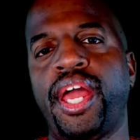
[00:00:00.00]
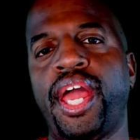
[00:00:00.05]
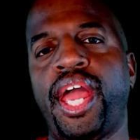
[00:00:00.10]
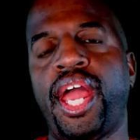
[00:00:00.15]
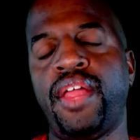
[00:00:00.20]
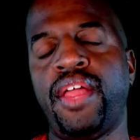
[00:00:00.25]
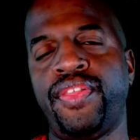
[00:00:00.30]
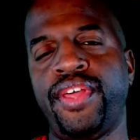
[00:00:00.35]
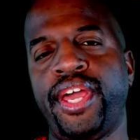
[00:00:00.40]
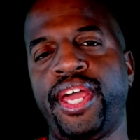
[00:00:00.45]

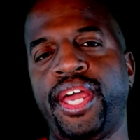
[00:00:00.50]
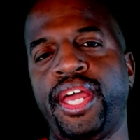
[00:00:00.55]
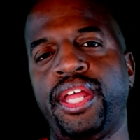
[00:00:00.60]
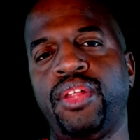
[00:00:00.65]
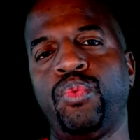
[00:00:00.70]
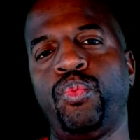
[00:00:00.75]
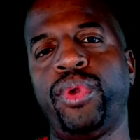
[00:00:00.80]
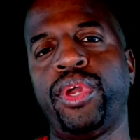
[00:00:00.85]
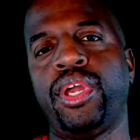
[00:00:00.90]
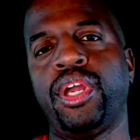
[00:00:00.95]
and
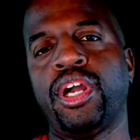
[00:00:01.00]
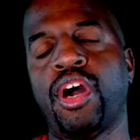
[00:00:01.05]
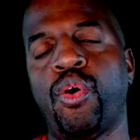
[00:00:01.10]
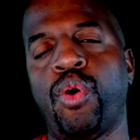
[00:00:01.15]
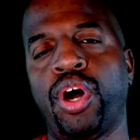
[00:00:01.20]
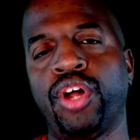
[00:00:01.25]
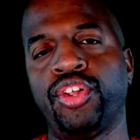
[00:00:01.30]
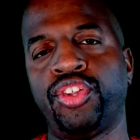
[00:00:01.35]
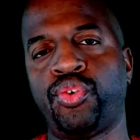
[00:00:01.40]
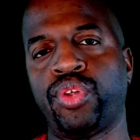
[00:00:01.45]
then we can go
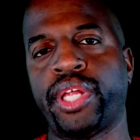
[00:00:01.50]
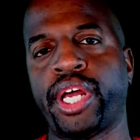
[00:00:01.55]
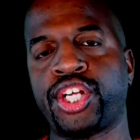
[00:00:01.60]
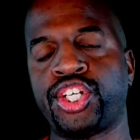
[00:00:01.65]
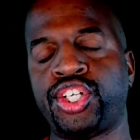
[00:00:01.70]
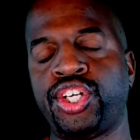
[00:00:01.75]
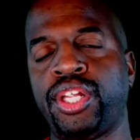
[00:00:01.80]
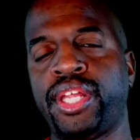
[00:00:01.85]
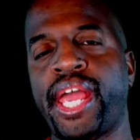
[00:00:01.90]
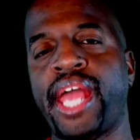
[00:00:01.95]
on to
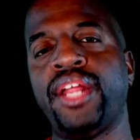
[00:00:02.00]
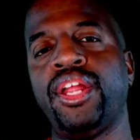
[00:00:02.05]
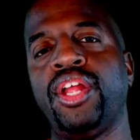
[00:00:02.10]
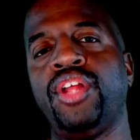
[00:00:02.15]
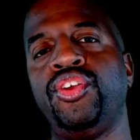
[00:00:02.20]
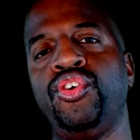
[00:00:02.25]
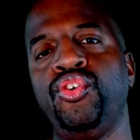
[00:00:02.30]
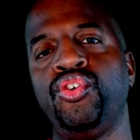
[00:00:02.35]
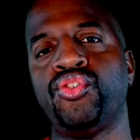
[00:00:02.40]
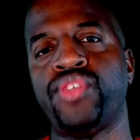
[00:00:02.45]
election and then
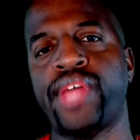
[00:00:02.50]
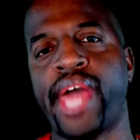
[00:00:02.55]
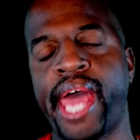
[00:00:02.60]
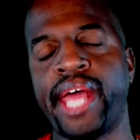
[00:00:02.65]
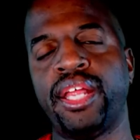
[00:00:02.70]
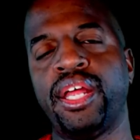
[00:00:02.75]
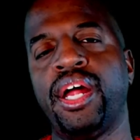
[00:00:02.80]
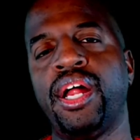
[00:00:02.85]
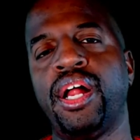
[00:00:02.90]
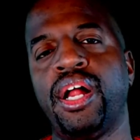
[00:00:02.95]
use
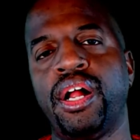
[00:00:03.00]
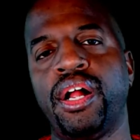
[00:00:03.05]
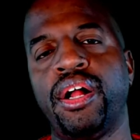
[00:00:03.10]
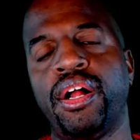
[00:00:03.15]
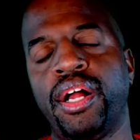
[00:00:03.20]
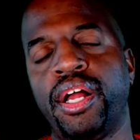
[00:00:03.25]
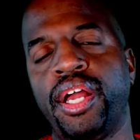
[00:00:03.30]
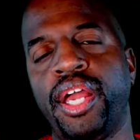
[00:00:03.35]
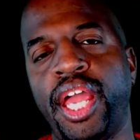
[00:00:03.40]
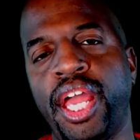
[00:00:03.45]
that
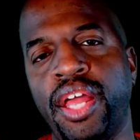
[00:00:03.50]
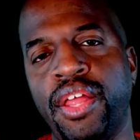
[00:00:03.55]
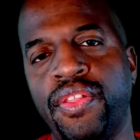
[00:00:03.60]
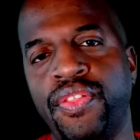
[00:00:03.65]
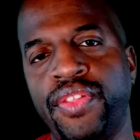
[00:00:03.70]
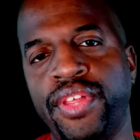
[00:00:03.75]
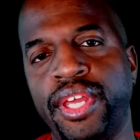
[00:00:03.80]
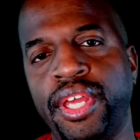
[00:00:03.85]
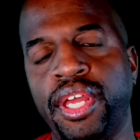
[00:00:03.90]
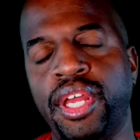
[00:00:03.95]
in
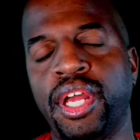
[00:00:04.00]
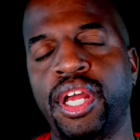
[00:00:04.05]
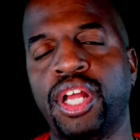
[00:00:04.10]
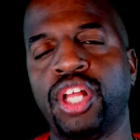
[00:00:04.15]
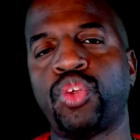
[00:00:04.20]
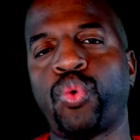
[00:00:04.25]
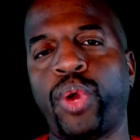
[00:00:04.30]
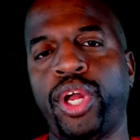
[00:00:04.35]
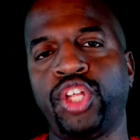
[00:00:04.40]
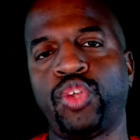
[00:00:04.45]
the
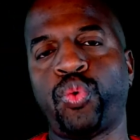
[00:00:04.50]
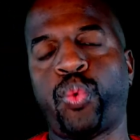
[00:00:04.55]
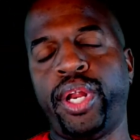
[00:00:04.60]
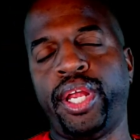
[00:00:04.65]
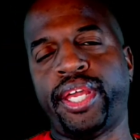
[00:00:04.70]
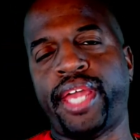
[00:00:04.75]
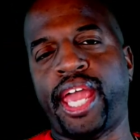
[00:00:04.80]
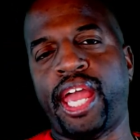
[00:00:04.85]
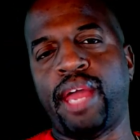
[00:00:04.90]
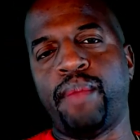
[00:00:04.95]

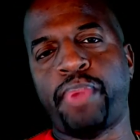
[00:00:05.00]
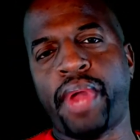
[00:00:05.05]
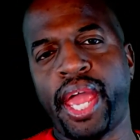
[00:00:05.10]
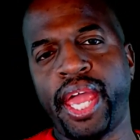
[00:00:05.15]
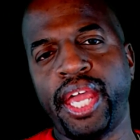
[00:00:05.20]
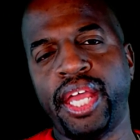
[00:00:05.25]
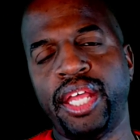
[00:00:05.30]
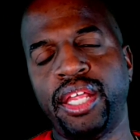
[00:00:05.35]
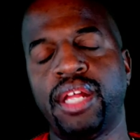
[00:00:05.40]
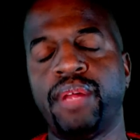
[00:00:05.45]
2020
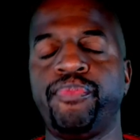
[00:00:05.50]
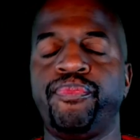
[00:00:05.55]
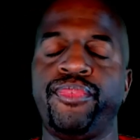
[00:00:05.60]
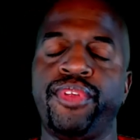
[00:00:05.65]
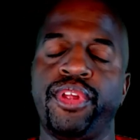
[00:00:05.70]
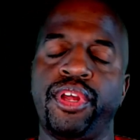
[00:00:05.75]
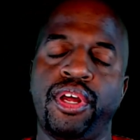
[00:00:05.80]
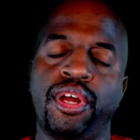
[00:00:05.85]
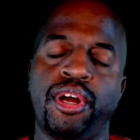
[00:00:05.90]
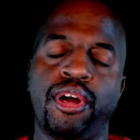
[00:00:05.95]
campaign,
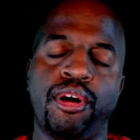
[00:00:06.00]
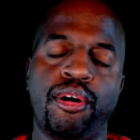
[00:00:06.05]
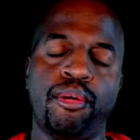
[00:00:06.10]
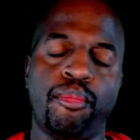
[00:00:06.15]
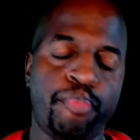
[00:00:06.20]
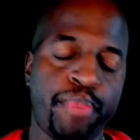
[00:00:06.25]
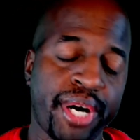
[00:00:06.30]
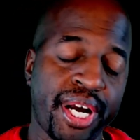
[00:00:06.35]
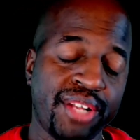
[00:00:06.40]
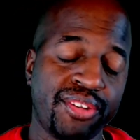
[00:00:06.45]

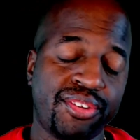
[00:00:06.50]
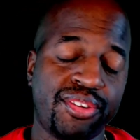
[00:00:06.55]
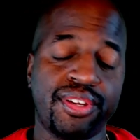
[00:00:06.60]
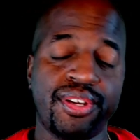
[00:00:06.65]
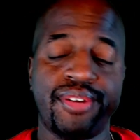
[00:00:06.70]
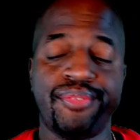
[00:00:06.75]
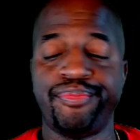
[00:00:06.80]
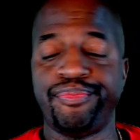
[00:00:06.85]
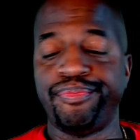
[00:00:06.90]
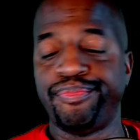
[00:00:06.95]
but
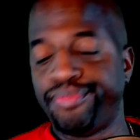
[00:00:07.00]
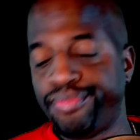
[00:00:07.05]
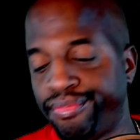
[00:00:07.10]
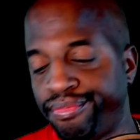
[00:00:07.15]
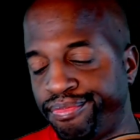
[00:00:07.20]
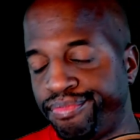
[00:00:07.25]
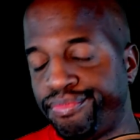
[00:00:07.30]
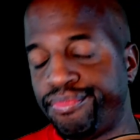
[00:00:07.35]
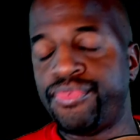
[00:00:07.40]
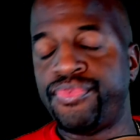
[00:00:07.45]

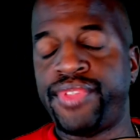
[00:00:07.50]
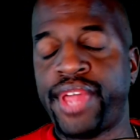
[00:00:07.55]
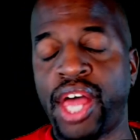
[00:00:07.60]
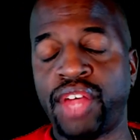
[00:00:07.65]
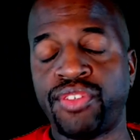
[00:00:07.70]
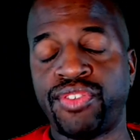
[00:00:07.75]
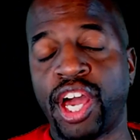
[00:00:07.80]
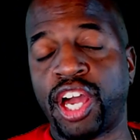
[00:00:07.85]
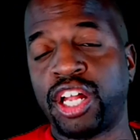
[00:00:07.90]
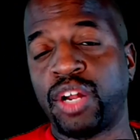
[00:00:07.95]

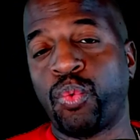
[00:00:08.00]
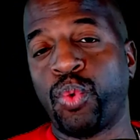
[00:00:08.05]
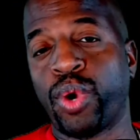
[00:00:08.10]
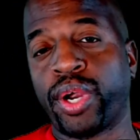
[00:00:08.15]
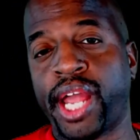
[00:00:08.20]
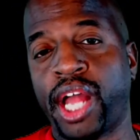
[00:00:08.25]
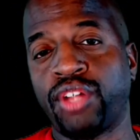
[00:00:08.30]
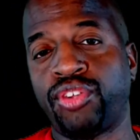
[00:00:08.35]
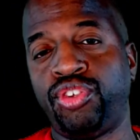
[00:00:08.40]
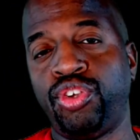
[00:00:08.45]
that's not going to
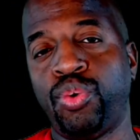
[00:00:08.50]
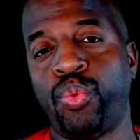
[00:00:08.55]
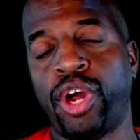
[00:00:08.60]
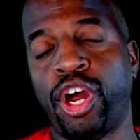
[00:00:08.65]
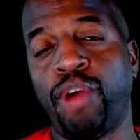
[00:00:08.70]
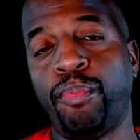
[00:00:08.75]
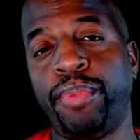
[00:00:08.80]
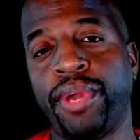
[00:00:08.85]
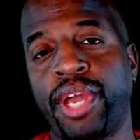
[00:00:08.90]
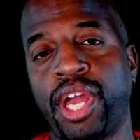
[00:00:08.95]
work out too
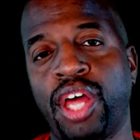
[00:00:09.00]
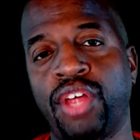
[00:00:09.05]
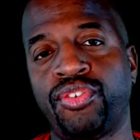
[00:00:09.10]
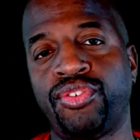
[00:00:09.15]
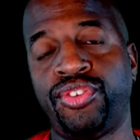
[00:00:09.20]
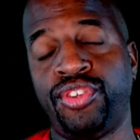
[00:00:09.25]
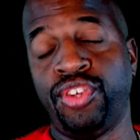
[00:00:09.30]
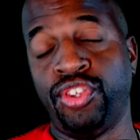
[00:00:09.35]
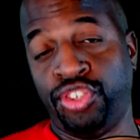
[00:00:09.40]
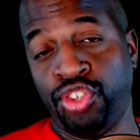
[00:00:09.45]
well because
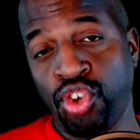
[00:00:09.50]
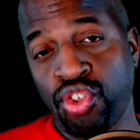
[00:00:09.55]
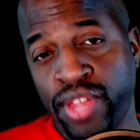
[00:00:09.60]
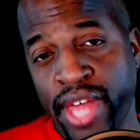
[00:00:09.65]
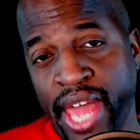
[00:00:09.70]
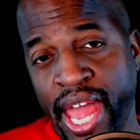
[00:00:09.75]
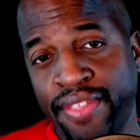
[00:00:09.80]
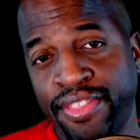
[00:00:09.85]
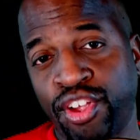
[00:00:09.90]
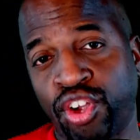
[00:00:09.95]
to do
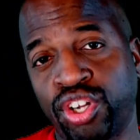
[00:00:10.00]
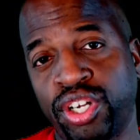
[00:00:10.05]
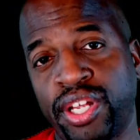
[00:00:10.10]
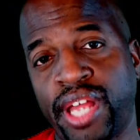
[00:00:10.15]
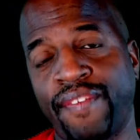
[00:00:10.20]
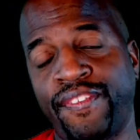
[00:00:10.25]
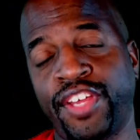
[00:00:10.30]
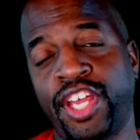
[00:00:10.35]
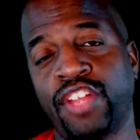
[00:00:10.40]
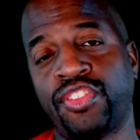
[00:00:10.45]
that, they're going to
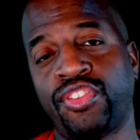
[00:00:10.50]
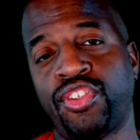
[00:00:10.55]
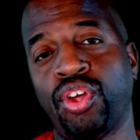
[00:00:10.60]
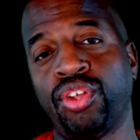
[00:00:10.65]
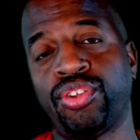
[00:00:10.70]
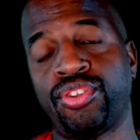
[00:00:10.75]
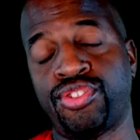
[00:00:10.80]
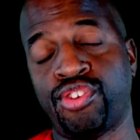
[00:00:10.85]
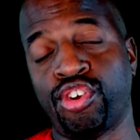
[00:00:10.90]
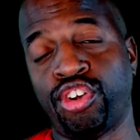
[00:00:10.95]
have to get
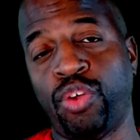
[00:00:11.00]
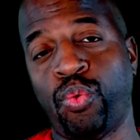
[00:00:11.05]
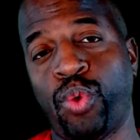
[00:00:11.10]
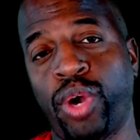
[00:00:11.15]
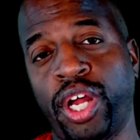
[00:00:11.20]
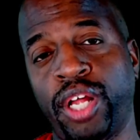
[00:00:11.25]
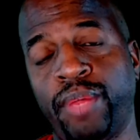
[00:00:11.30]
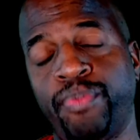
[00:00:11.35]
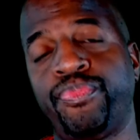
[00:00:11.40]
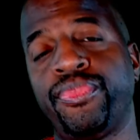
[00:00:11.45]
those
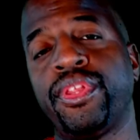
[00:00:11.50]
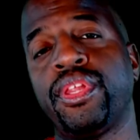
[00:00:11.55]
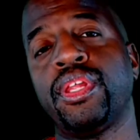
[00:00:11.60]
31